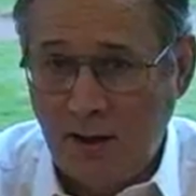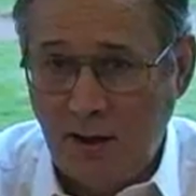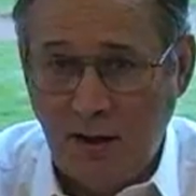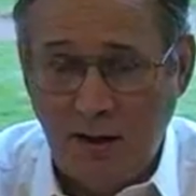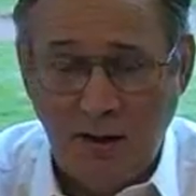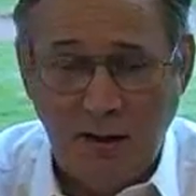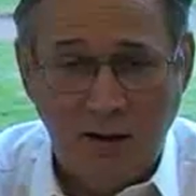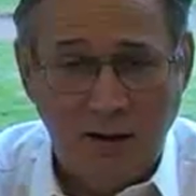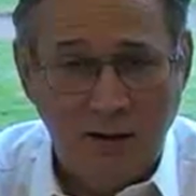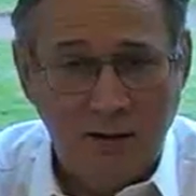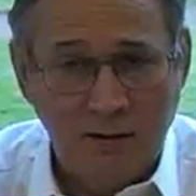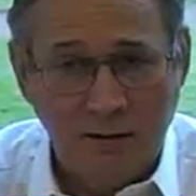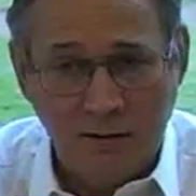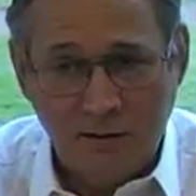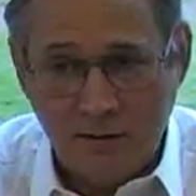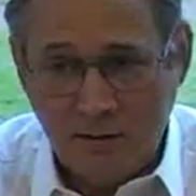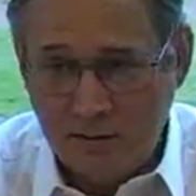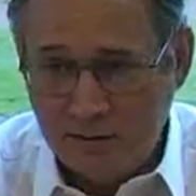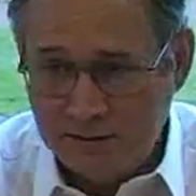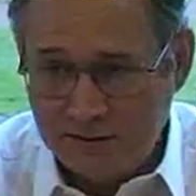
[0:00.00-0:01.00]
And
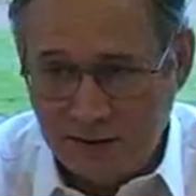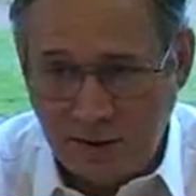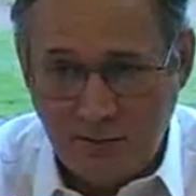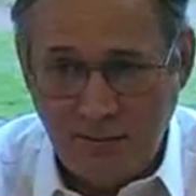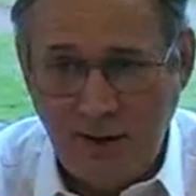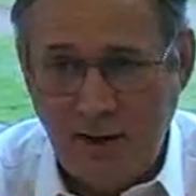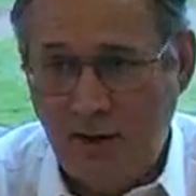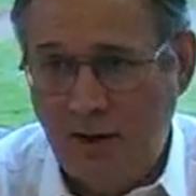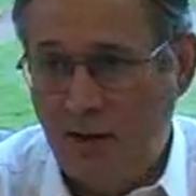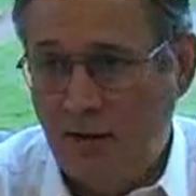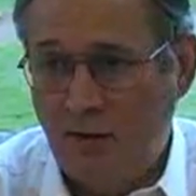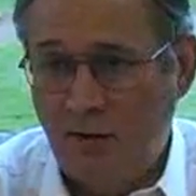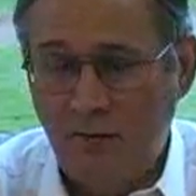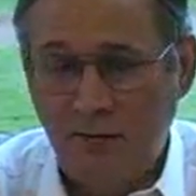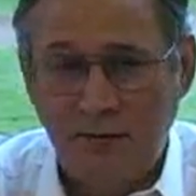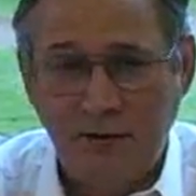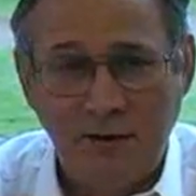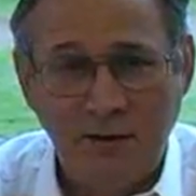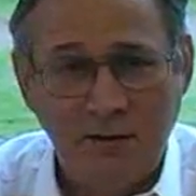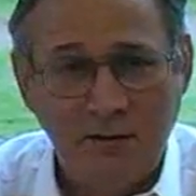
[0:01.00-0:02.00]
somehow
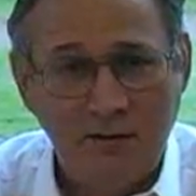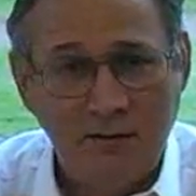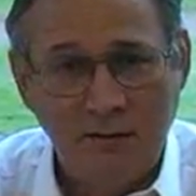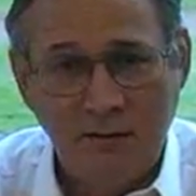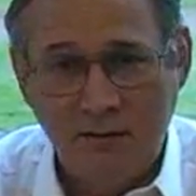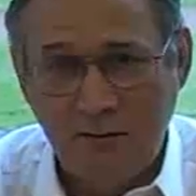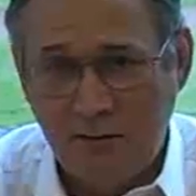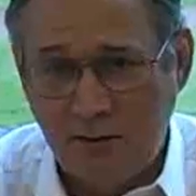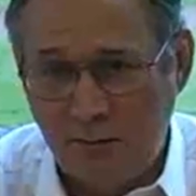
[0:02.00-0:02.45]
the